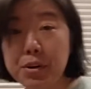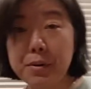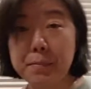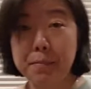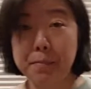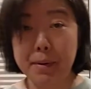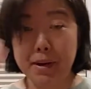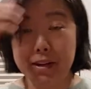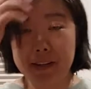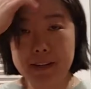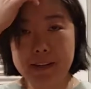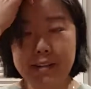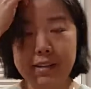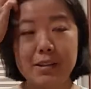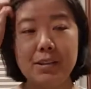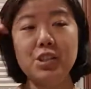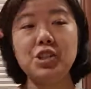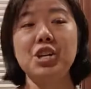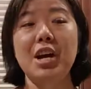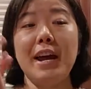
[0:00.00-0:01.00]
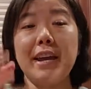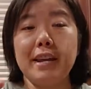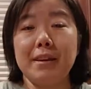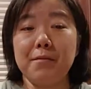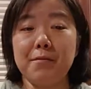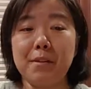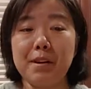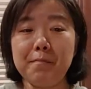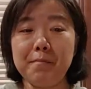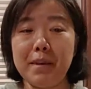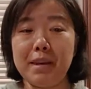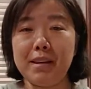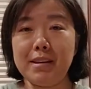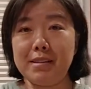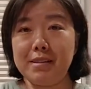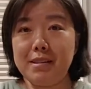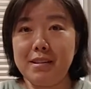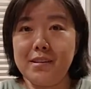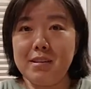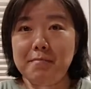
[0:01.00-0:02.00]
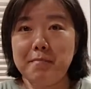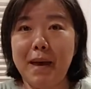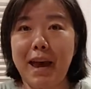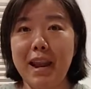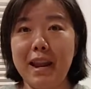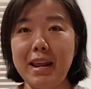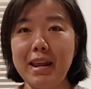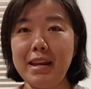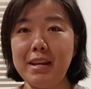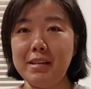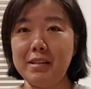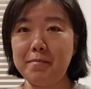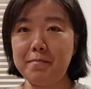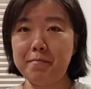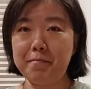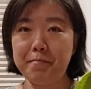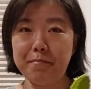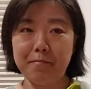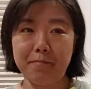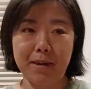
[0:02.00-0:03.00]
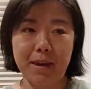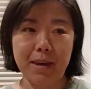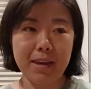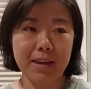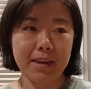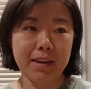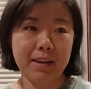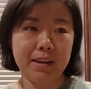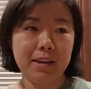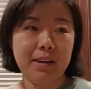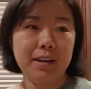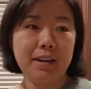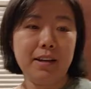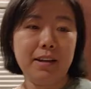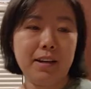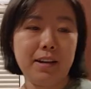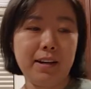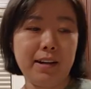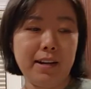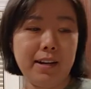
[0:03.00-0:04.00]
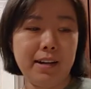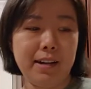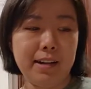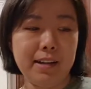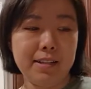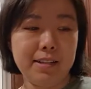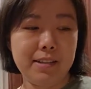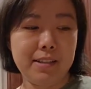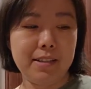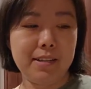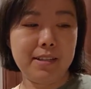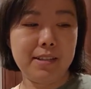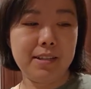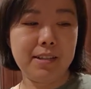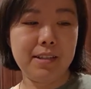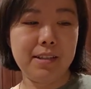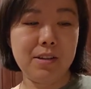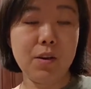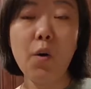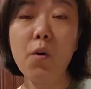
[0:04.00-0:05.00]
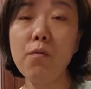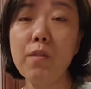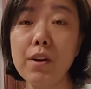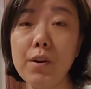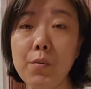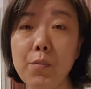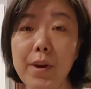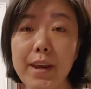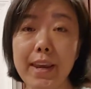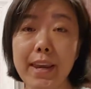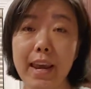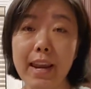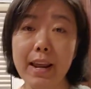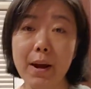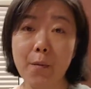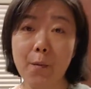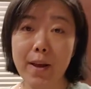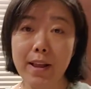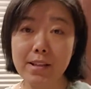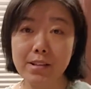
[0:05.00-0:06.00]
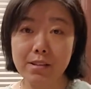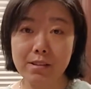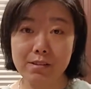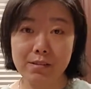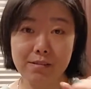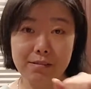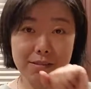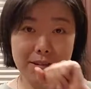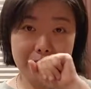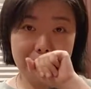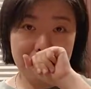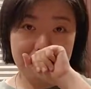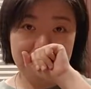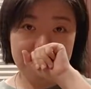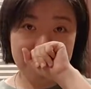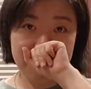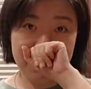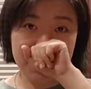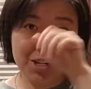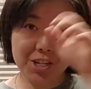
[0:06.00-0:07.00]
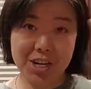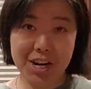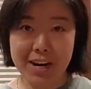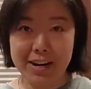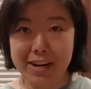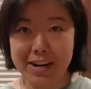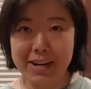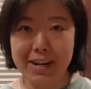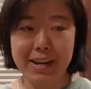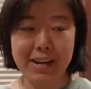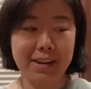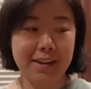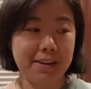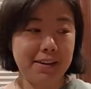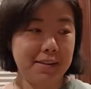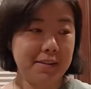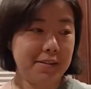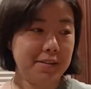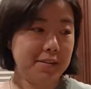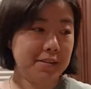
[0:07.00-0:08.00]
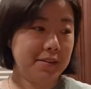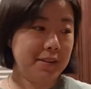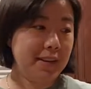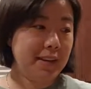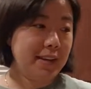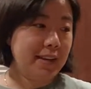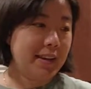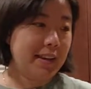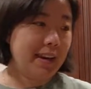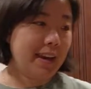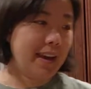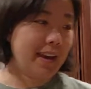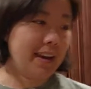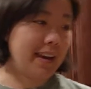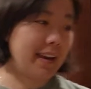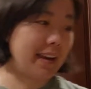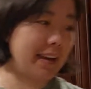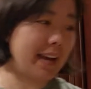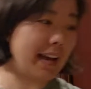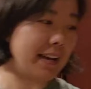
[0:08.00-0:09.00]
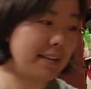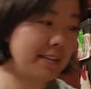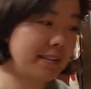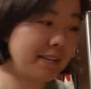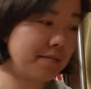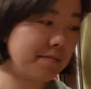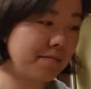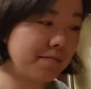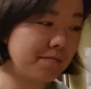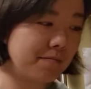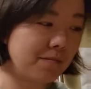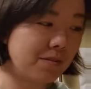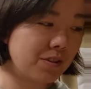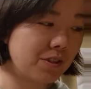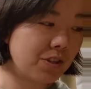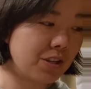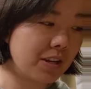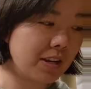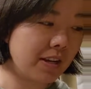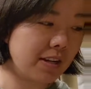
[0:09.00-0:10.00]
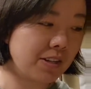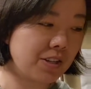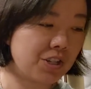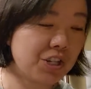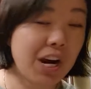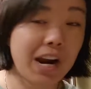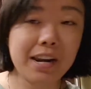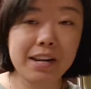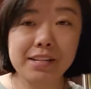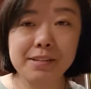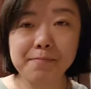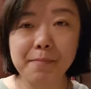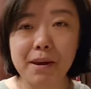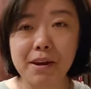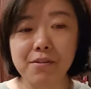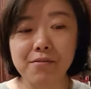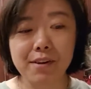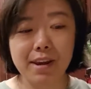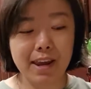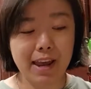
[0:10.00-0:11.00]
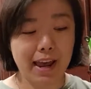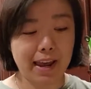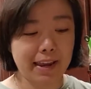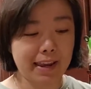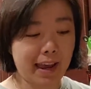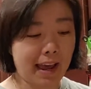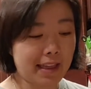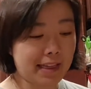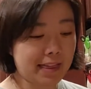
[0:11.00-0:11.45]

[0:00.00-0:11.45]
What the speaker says: giant one, because this patty is big. Over the weekend, I went to the Chinatown, and I got some Chinese bakery. I got this